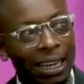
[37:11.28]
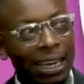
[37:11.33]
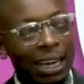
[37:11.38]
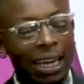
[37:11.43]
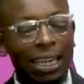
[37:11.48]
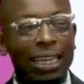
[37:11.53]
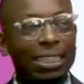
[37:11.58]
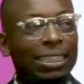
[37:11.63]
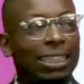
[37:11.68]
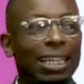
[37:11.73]

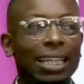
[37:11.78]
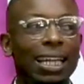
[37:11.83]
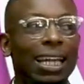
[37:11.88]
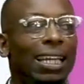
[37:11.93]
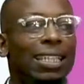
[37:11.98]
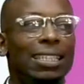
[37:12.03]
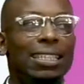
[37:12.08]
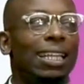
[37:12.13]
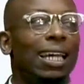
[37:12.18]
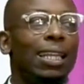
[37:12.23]

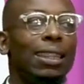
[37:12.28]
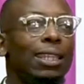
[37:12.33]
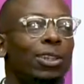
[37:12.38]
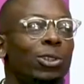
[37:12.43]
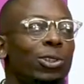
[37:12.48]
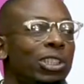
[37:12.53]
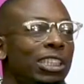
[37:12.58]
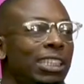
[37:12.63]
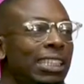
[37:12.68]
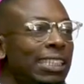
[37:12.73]
Undertaker has
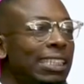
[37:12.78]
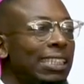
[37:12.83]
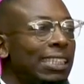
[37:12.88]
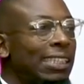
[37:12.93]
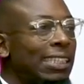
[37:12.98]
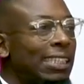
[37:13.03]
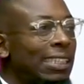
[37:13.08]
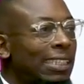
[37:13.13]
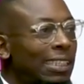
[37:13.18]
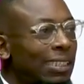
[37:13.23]
nothing on
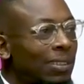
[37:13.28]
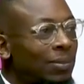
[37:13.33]
Jesus.